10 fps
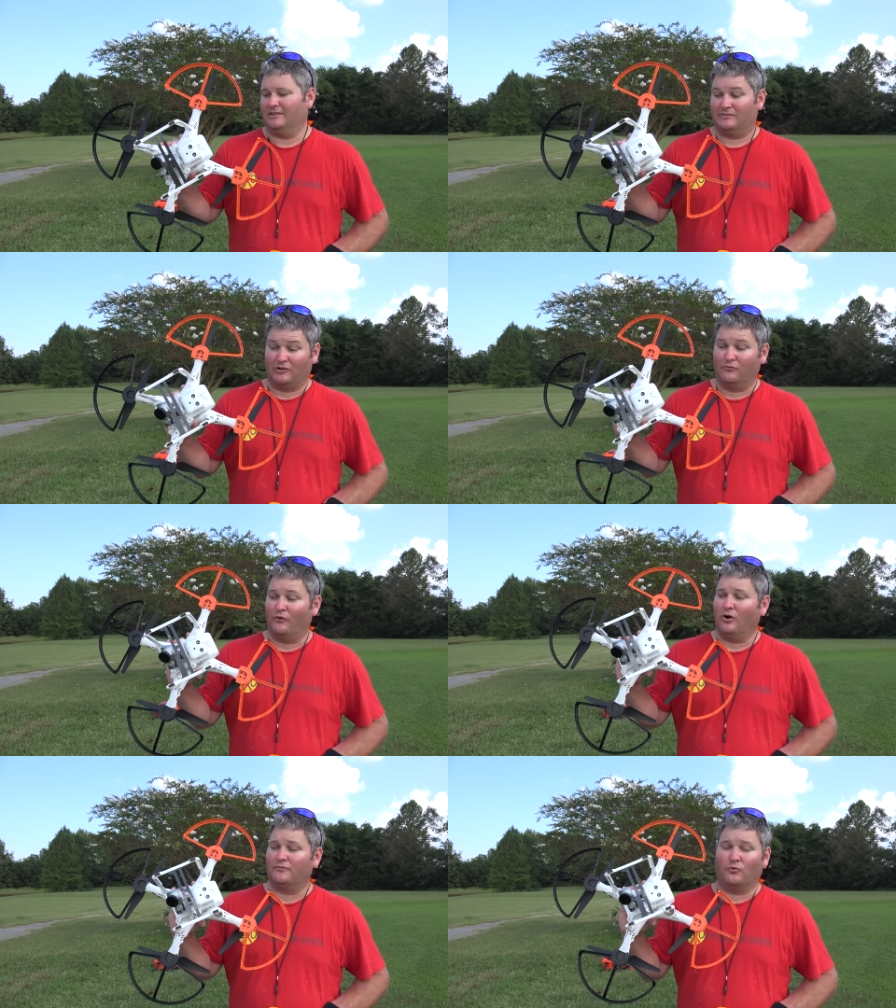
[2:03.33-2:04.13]
And so
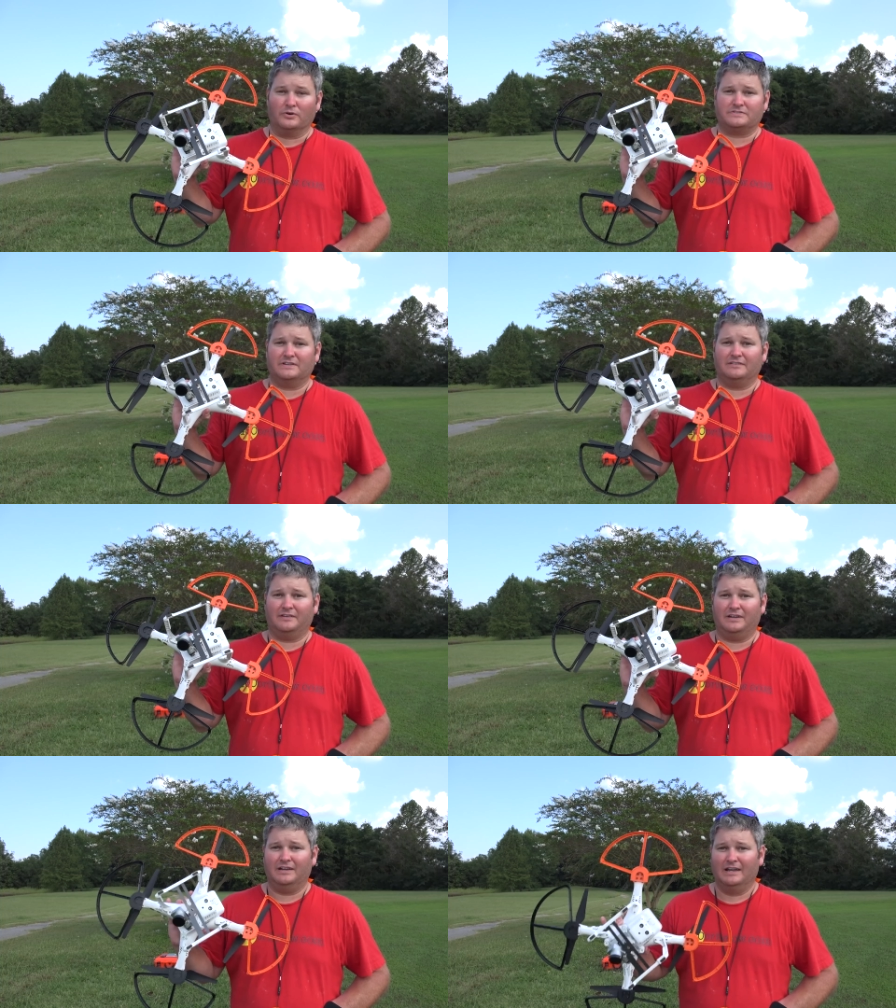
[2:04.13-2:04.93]
far,
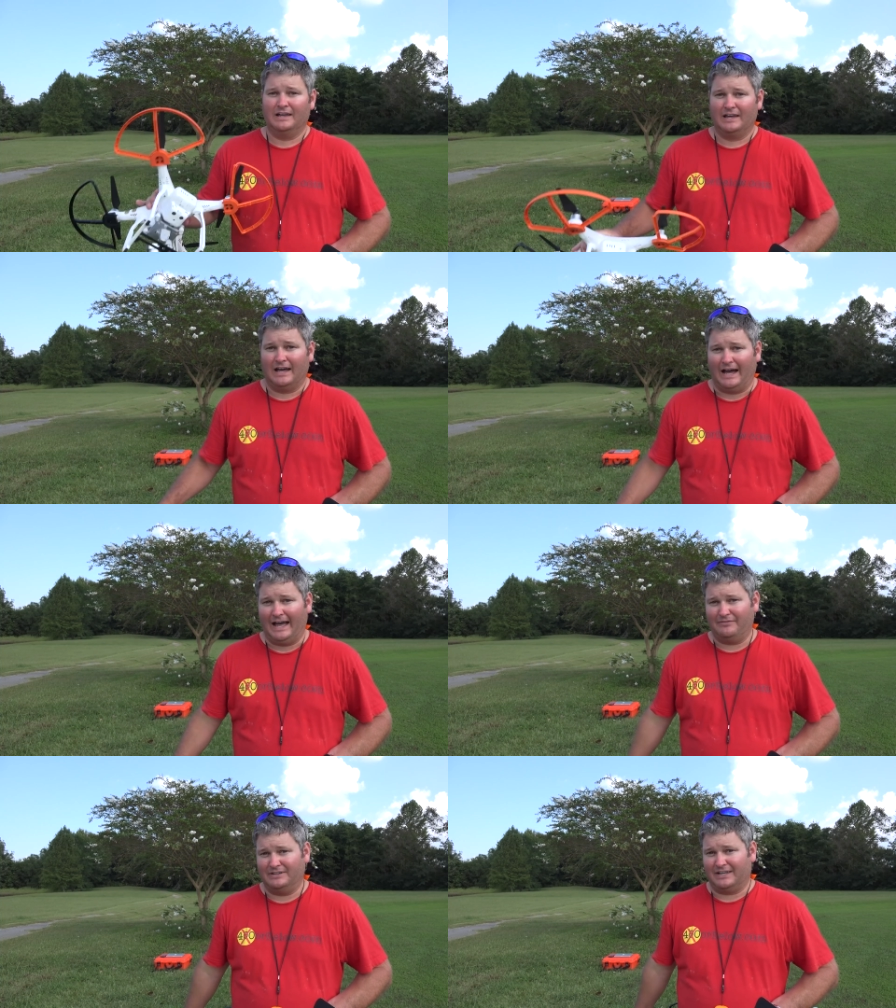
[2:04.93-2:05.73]
fortunately, I
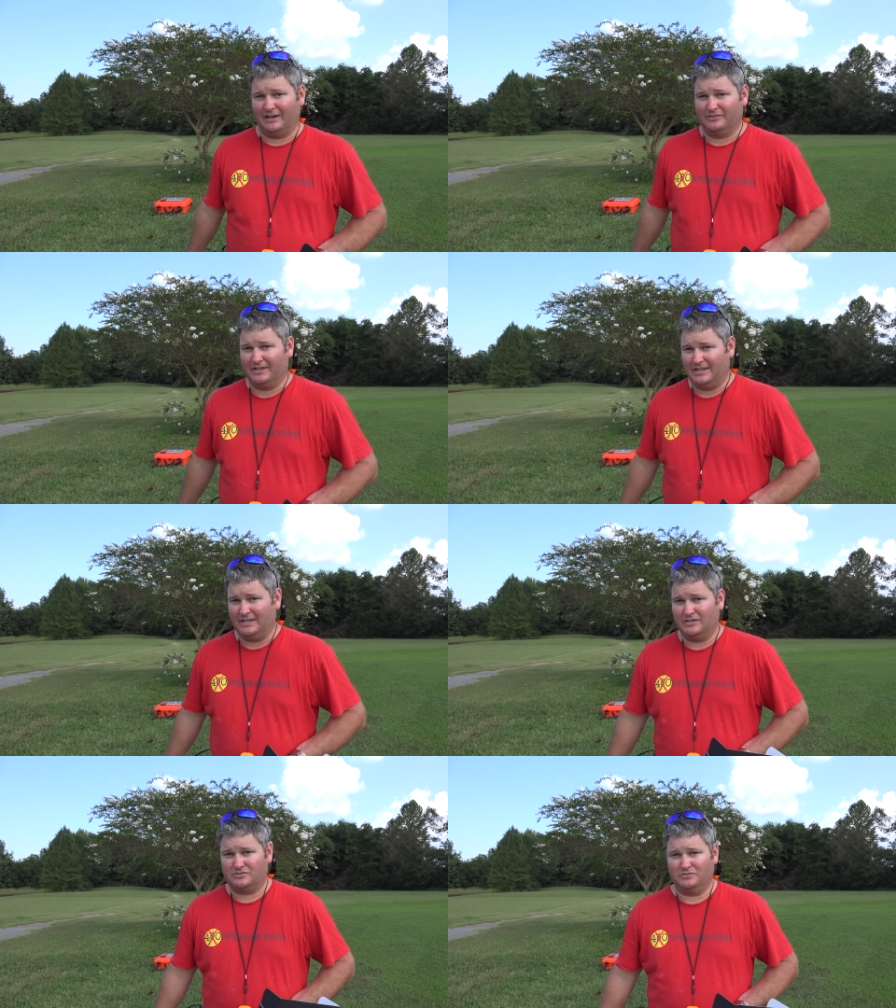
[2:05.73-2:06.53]
haven't encountered
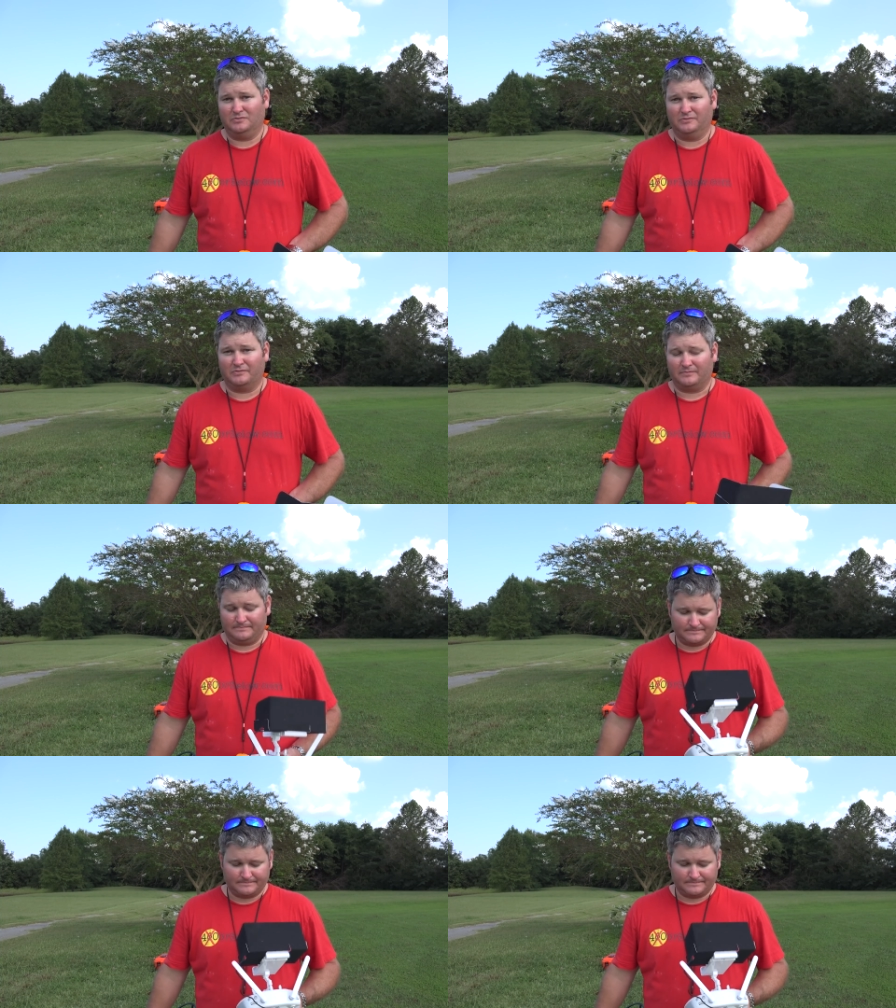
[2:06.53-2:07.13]
any issues